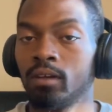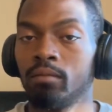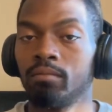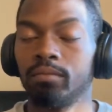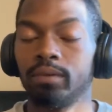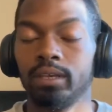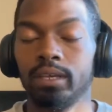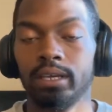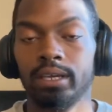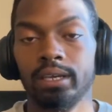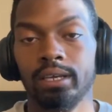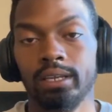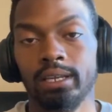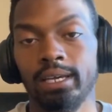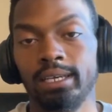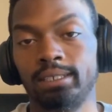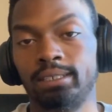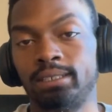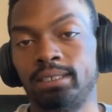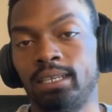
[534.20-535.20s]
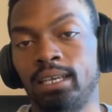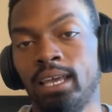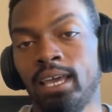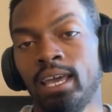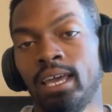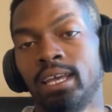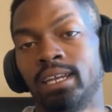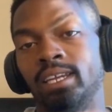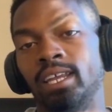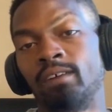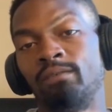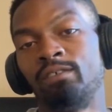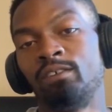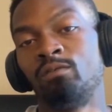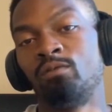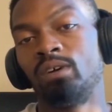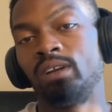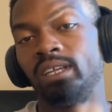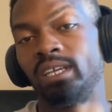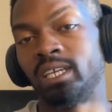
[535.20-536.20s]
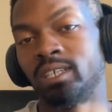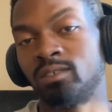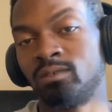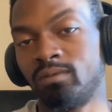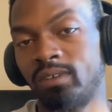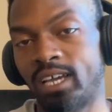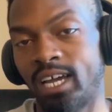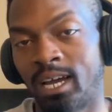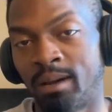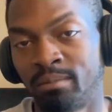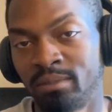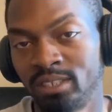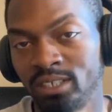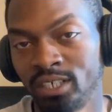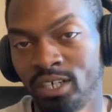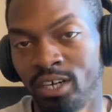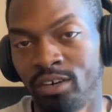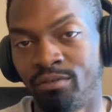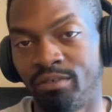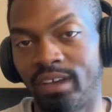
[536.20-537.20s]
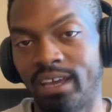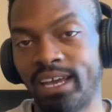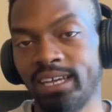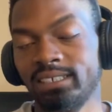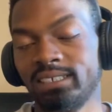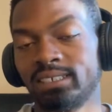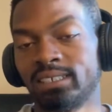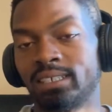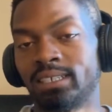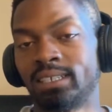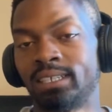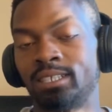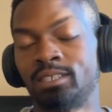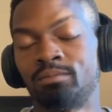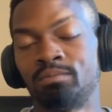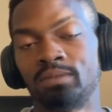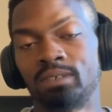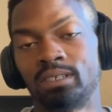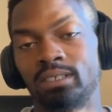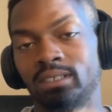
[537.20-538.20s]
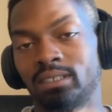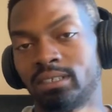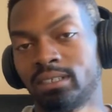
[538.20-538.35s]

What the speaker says: But yeah, that's definitely wanted to get some commentary reaction to this, but